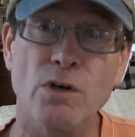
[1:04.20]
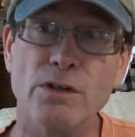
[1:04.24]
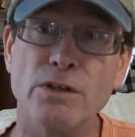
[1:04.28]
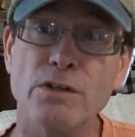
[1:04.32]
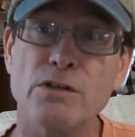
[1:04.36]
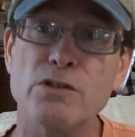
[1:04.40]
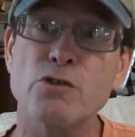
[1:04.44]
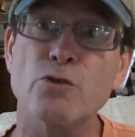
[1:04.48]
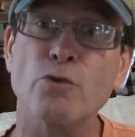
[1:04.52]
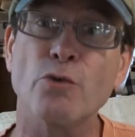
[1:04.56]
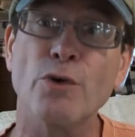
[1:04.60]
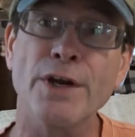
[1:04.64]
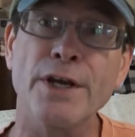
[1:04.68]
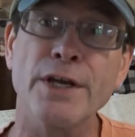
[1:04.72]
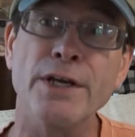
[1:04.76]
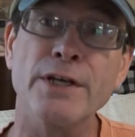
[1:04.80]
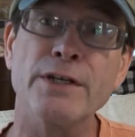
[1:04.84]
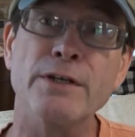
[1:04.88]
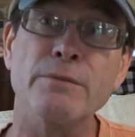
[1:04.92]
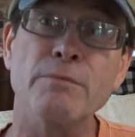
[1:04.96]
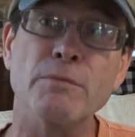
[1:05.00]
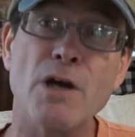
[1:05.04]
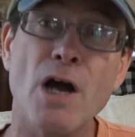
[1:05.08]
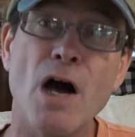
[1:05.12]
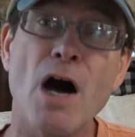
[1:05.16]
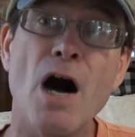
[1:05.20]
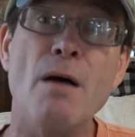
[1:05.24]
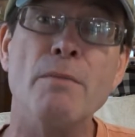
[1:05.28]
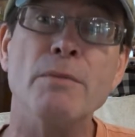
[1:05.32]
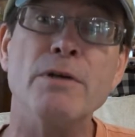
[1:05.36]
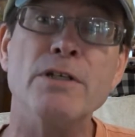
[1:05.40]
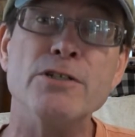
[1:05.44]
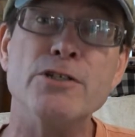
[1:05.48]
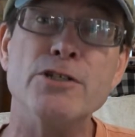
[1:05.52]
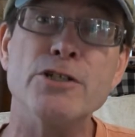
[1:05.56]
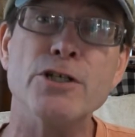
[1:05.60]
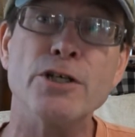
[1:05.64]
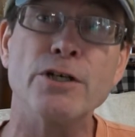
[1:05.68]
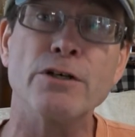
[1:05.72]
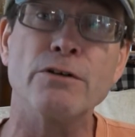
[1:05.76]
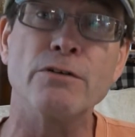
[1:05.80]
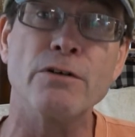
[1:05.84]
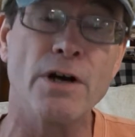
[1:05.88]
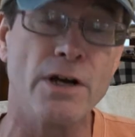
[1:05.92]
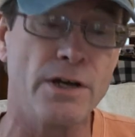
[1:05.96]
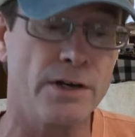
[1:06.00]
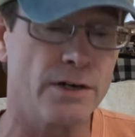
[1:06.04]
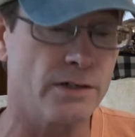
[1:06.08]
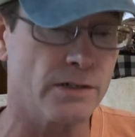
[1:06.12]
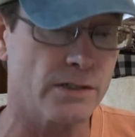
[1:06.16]
one of those random comment
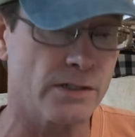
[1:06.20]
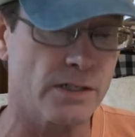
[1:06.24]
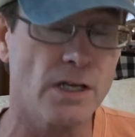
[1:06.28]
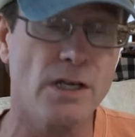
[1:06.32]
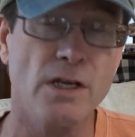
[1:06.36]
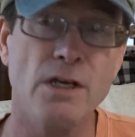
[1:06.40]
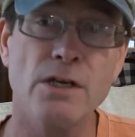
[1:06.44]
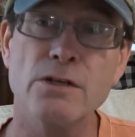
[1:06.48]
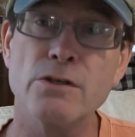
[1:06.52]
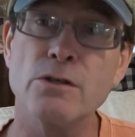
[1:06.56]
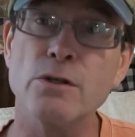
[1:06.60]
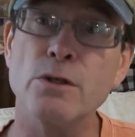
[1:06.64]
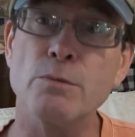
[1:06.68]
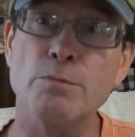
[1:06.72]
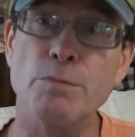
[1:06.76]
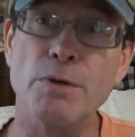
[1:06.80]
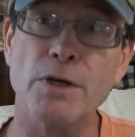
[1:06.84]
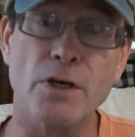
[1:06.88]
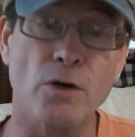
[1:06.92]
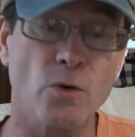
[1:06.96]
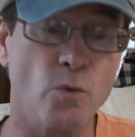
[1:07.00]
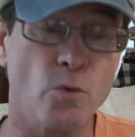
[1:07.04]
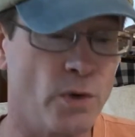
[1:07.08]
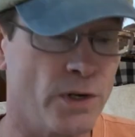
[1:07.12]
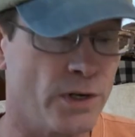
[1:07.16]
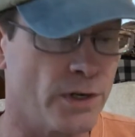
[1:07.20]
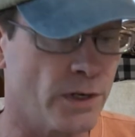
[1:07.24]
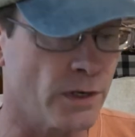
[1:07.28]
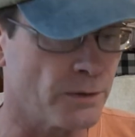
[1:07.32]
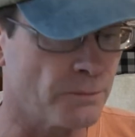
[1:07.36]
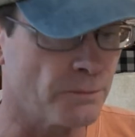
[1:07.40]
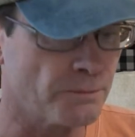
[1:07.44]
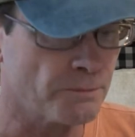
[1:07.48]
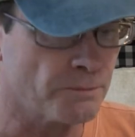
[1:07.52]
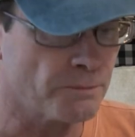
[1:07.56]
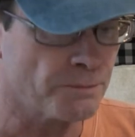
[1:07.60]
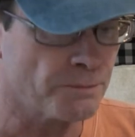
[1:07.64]
generators to pick a winner.